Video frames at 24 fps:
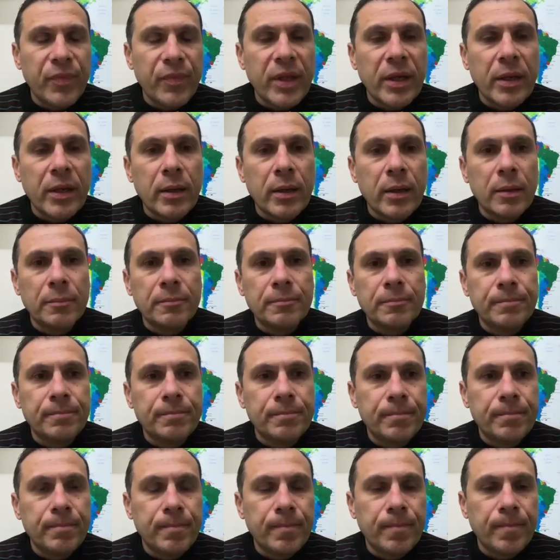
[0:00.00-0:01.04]

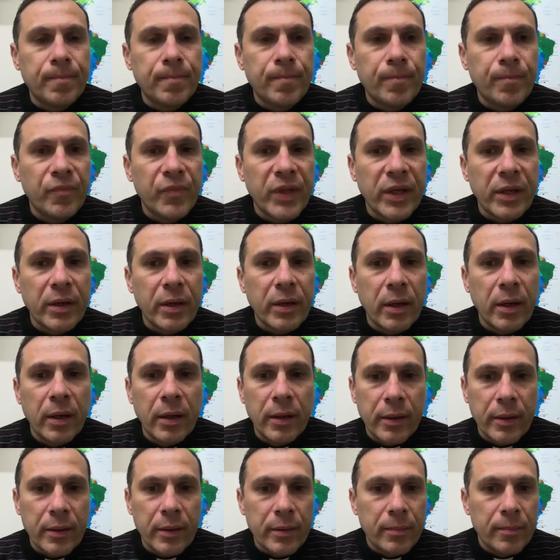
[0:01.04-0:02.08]
There
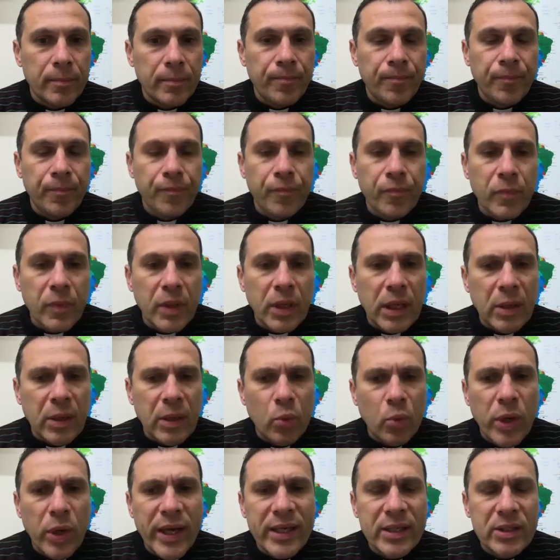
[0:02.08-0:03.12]
are
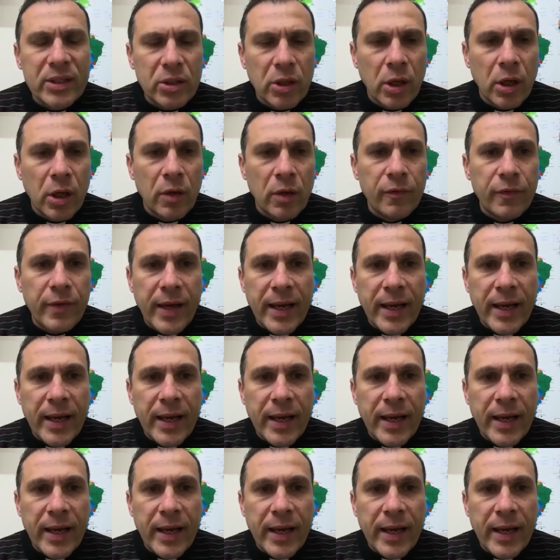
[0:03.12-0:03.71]
ways of